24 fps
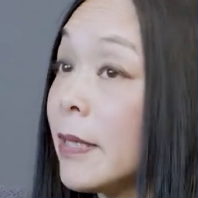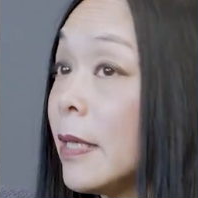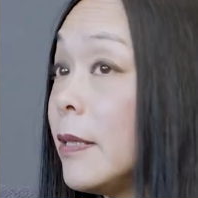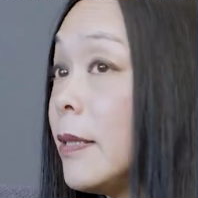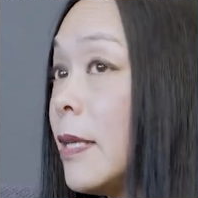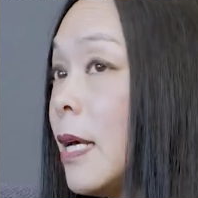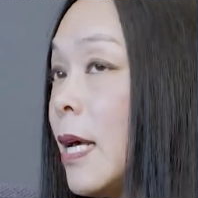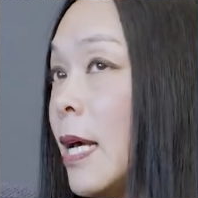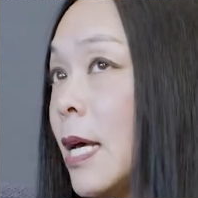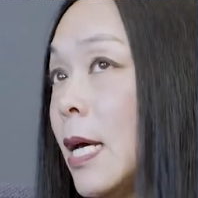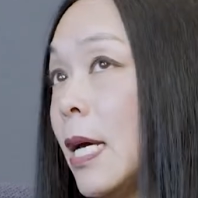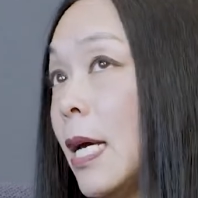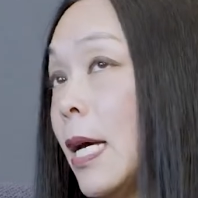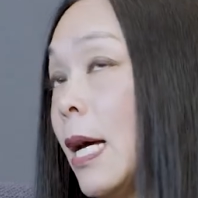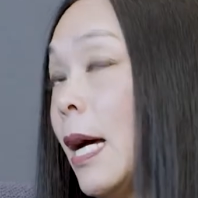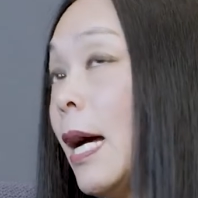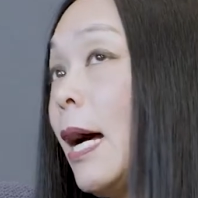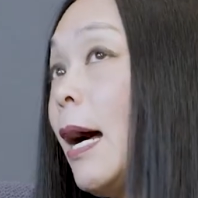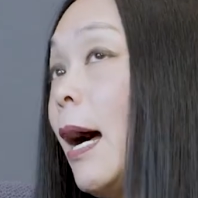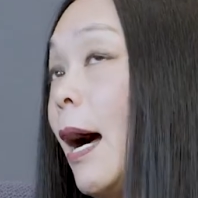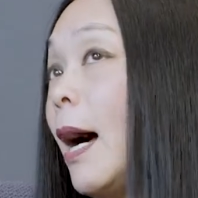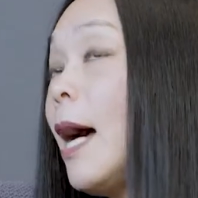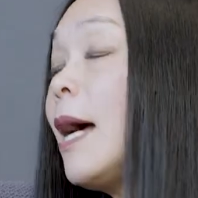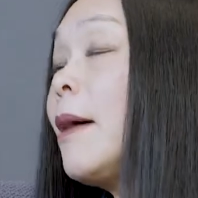And
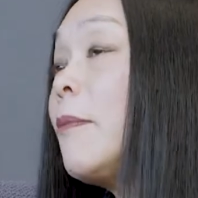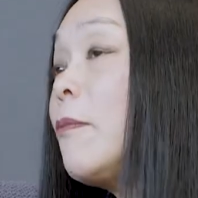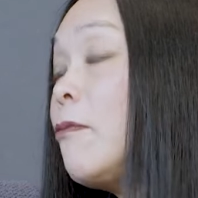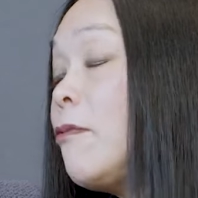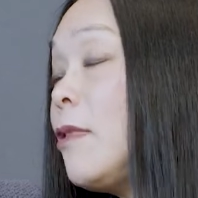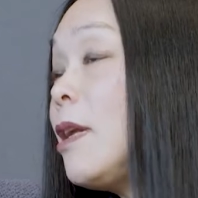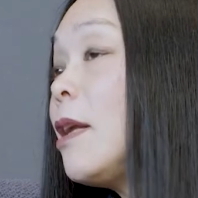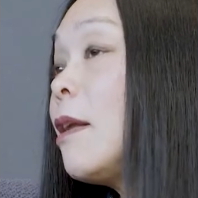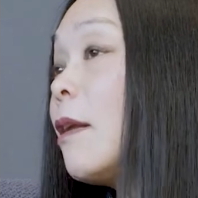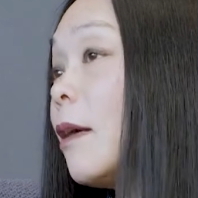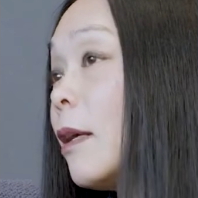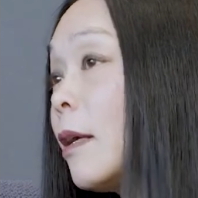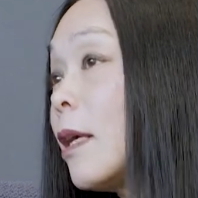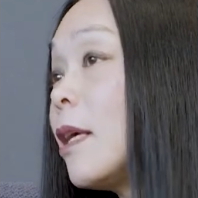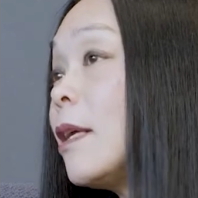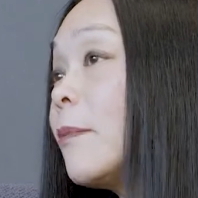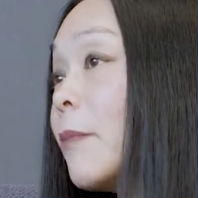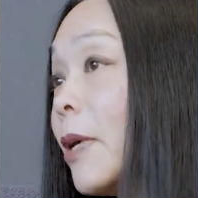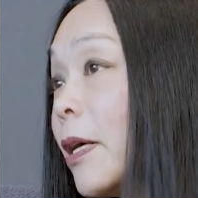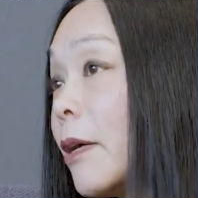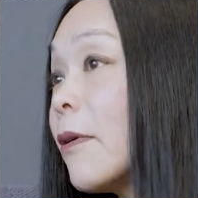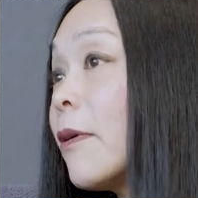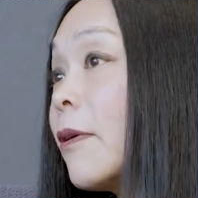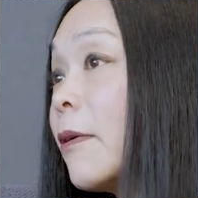I'm really lucky in
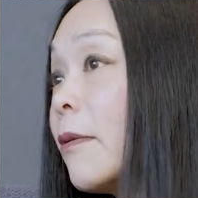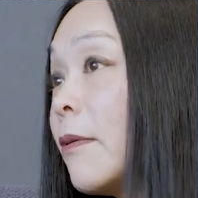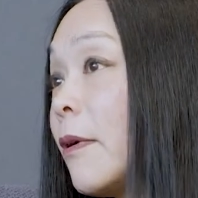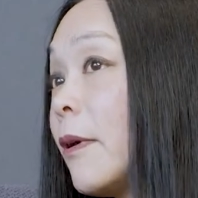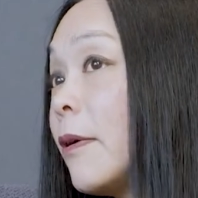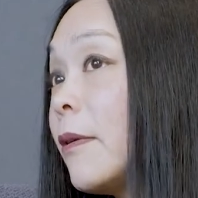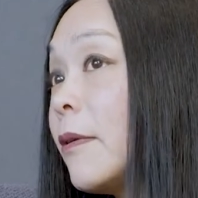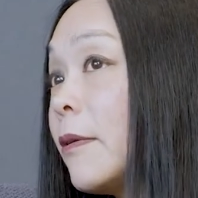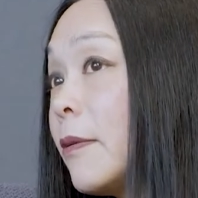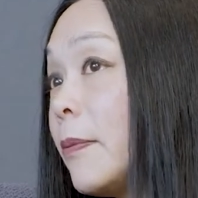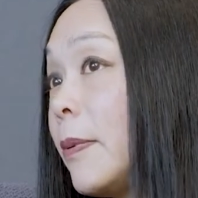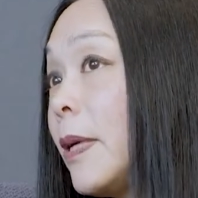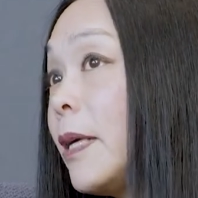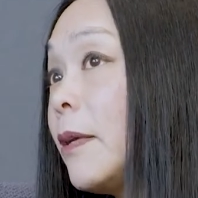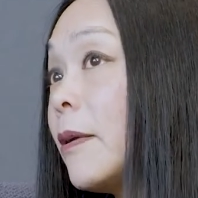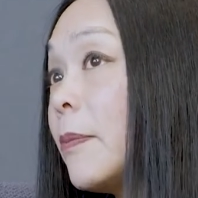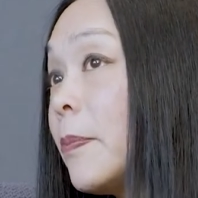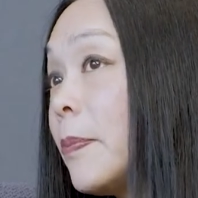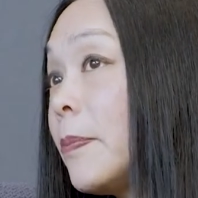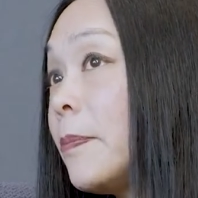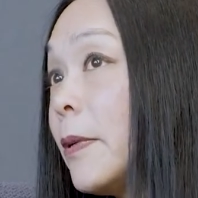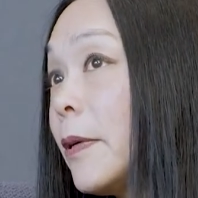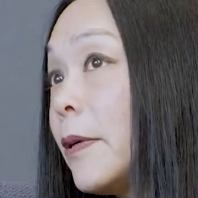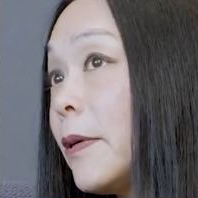my current
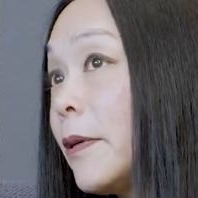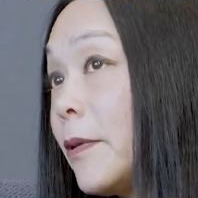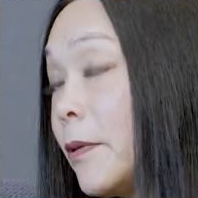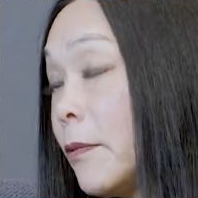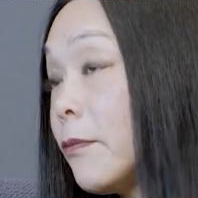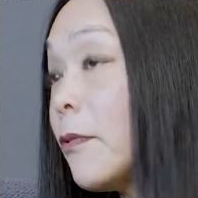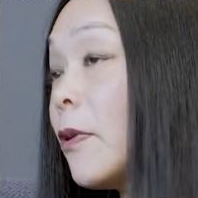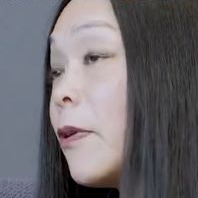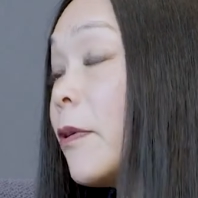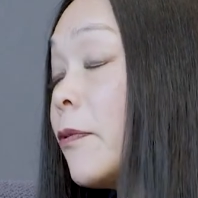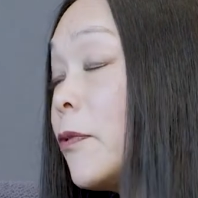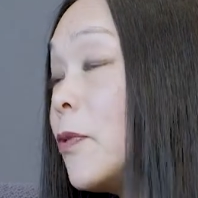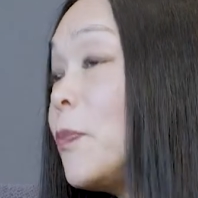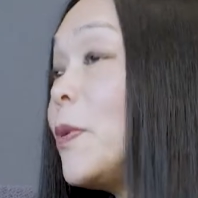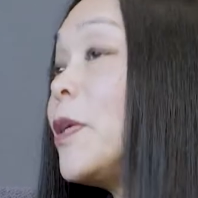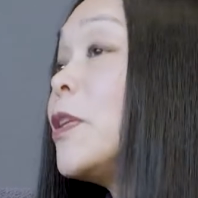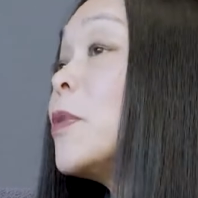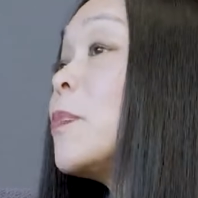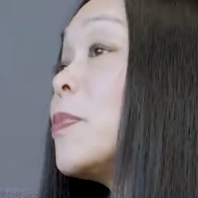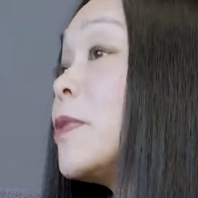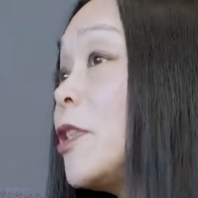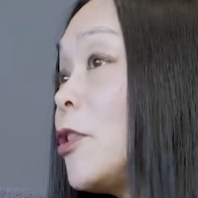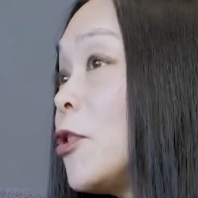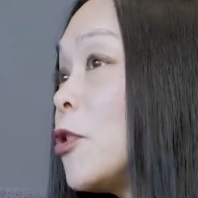role to be in
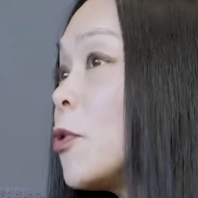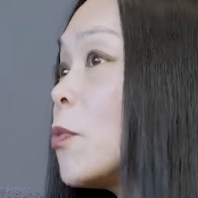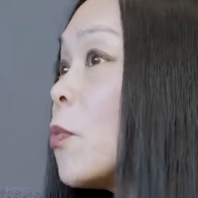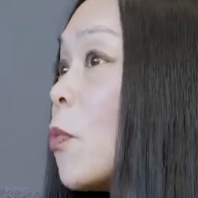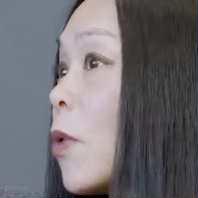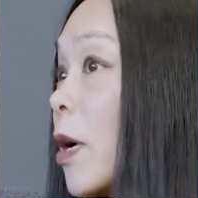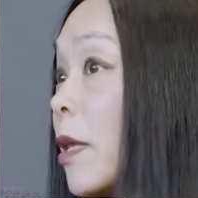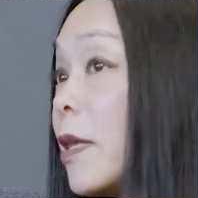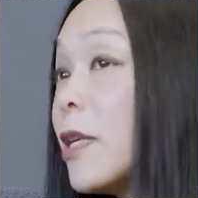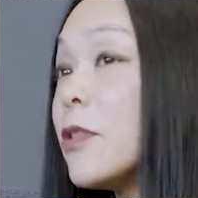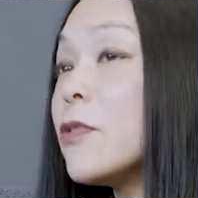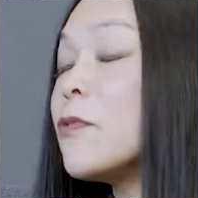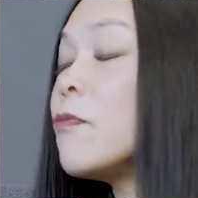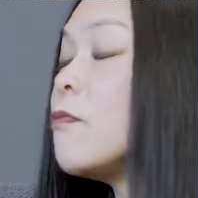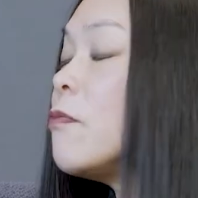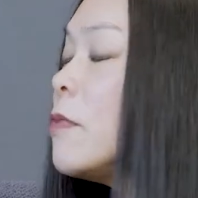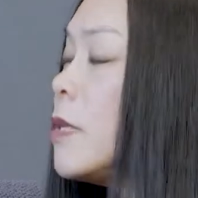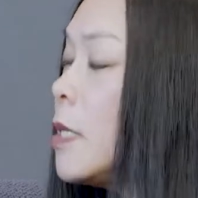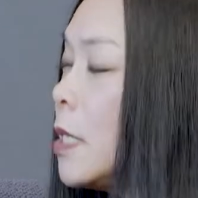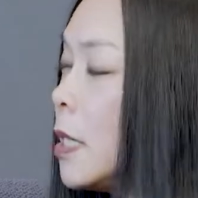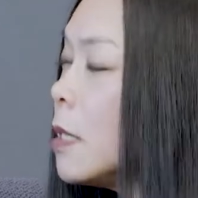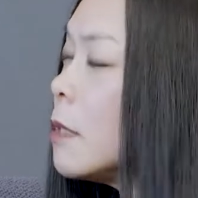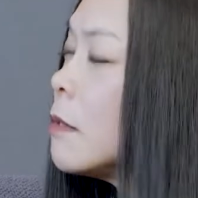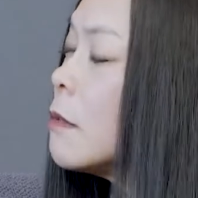a position where there's a
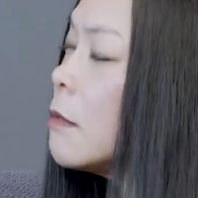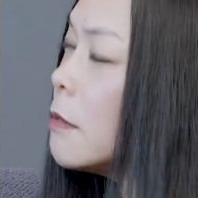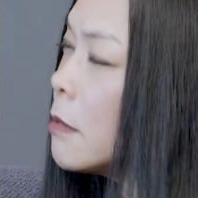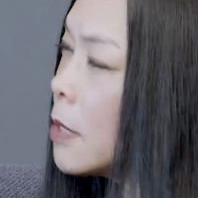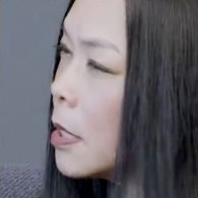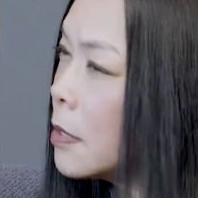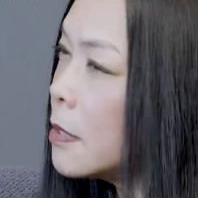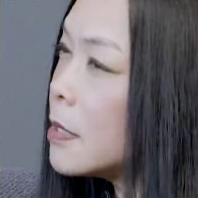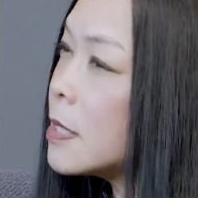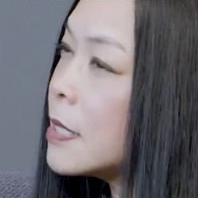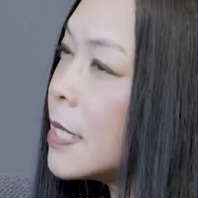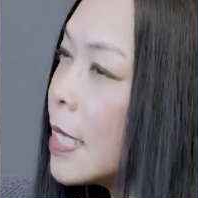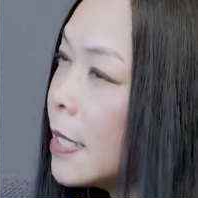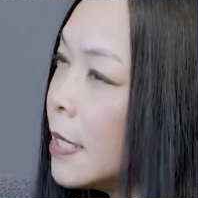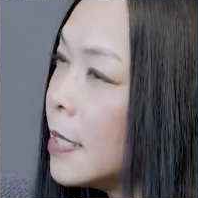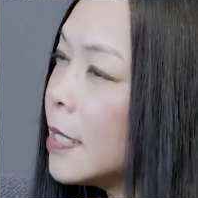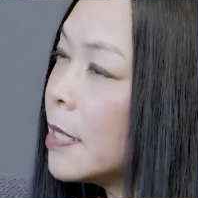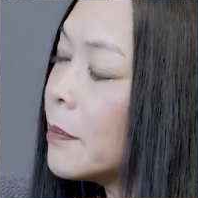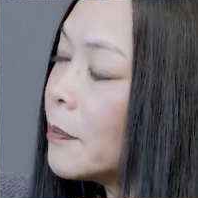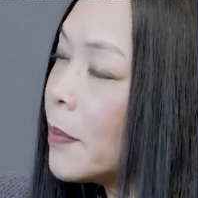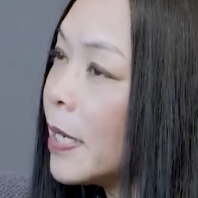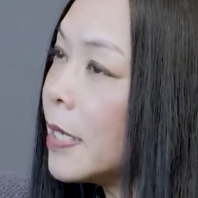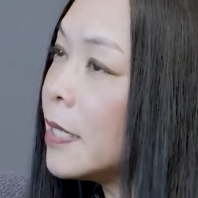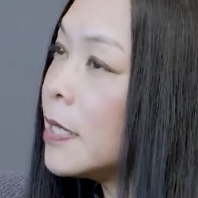really good
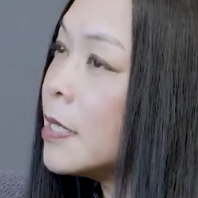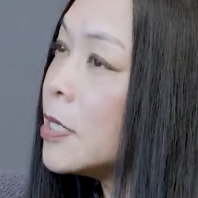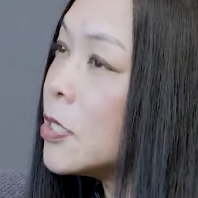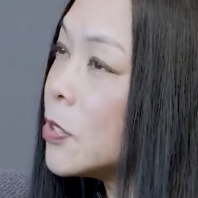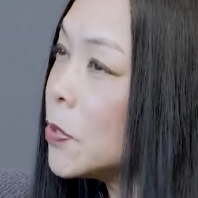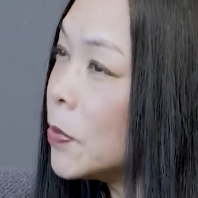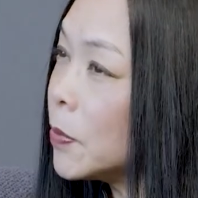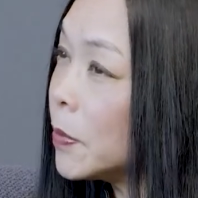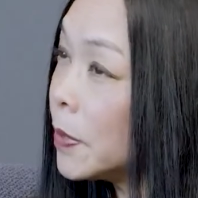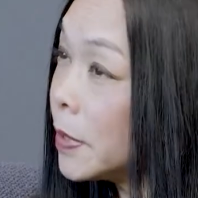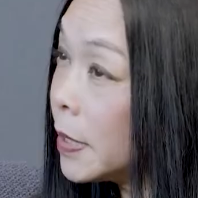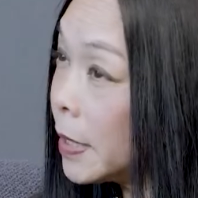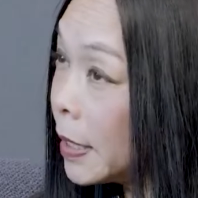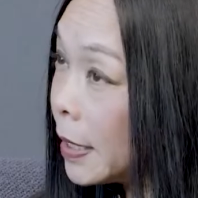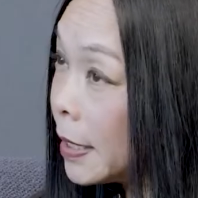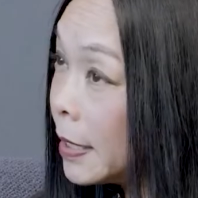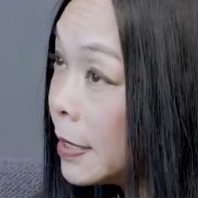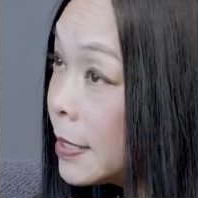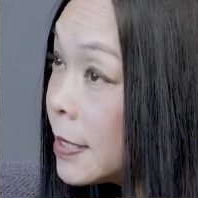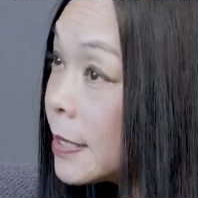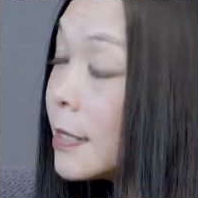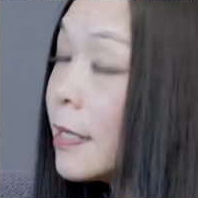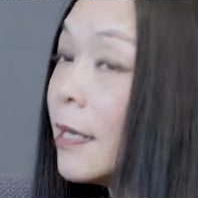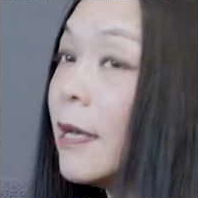understanding and buying into
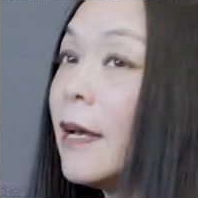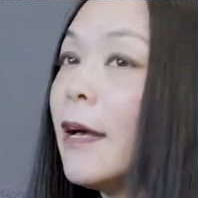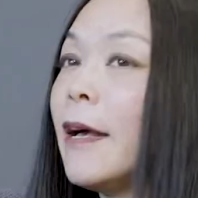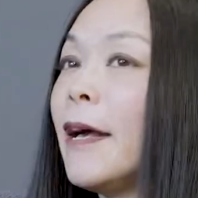this